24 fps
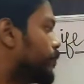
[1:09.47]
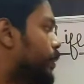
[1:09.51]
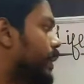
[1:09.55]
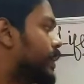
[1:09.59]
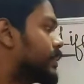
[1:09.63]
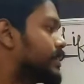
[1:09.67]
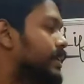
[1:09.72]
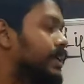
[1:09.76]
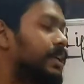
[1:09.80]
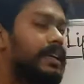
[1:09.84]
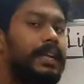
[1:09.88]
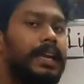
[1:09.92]

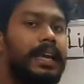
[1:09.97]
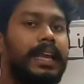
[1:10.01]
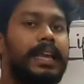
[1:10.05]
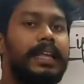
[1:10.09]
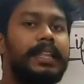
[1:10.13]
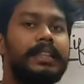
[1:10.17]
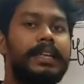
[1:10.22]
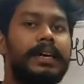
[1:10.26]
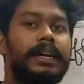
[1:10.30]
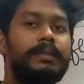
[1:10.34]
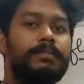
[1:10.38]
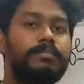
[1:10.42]
present
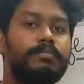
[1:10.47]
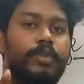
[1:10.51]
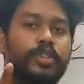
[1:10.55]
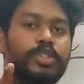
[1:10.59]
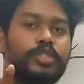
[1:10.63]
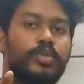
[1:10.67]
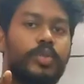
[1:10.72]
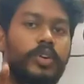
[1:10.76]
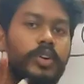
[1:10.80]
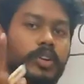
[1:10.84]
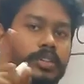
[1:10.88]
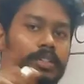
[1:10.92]
in the
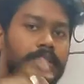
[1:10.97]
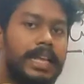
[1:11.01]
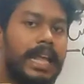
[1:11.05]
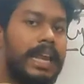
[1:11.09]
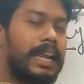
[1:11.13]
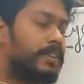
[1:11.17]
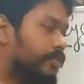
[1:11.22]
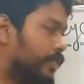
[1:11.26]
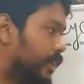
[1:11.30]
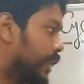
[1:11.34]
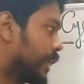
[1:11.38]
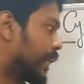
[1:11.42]
mosquito
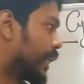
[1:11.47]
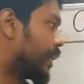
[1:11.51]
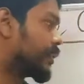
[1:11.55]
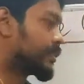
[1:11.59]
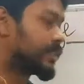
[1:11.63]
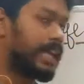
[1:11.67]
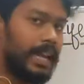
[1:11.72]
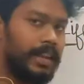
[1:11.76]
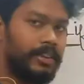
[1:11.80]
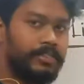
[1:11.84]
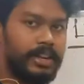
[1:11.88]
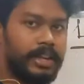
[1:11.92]

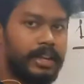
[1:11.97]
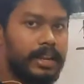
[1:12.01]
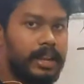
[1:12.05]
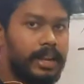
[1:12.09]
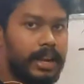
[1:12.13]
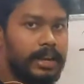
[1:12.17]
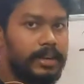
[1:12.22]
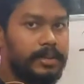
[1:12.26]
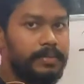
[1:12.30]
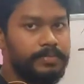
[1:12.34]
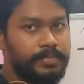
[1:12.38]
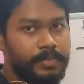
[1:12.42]
salivary
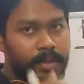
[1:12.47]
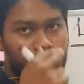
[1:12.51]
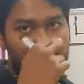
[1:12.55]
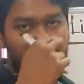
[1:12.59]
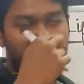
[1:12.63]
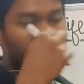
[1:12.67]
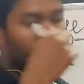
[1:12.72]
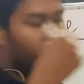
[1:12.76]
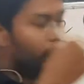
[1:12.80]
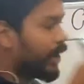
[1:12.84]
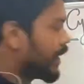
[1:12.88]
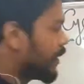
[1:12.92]
gland.
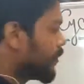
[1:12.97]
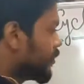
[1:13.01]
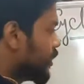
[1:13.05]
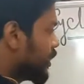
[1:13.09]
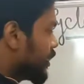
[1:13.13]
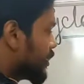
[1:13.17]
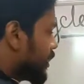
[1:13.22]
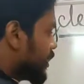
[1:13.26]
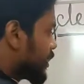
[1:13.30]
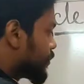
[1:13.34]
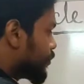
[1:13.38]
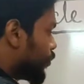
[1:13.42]

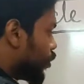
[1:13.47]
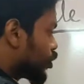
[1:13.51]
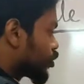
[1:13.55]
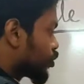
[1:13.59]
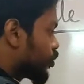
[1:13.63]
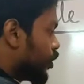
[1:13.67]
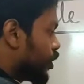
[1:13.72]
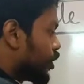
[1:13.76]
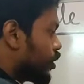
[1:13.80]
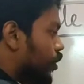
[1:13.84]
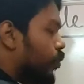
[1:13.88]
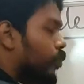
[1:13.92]
Whenever this
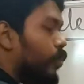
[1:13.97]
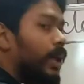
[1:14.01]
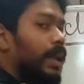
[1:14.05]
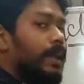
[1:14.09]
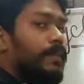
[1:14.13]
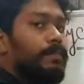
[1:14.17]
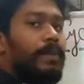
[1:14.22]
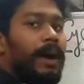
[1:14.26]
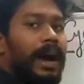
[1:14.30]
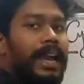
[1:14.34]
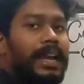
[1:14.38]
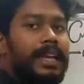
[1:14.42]
mosquito
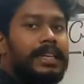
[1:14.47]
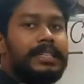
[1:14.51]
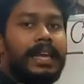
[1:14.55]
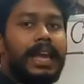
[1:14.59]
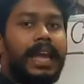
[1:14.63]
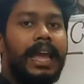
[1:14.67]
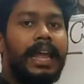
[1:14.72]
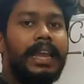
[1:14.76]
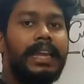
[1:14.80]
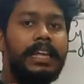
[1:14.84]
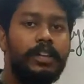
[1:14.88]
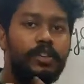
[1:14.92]
will bite
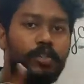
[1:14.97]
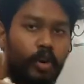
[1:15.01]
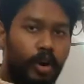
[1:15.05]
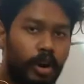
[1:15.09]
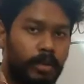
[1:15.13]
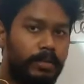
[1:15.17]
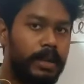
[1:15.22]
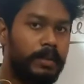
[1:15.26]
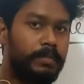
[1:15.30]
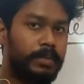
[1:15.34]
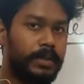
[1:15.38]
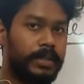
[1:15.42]
any
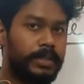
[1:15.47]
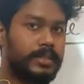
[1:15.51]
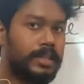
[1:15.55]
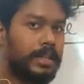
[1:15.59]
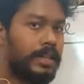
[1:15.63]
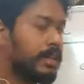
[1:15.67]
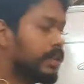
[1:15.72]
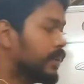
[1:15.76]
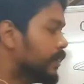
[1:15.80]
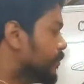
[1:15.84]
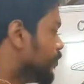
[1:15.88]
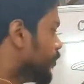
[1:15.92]
normal
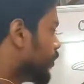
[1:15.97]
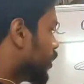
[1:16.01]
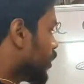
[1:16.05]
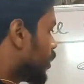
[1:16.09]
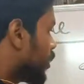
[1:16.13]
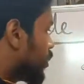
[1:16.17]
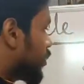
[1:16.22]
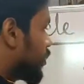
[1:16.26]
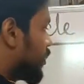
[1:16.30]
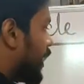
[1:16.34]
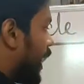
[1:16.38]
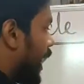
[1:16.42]
person,
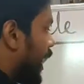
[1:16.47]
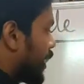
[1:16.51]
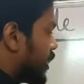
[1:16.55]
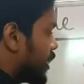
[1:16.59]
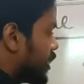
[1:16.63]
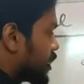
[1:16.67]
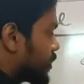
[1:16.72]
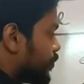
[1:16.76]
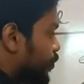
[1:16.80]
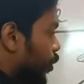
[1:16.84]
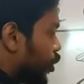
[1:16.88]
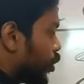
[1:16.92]

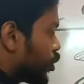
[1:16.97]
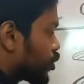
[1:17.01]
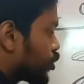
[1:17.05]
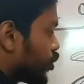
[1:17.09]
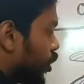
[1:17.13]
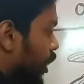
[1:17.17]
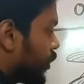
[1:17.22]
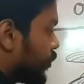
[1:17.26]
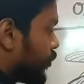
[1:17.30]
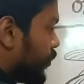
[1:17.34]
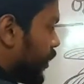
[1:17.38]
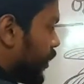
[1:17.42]
that sporozoite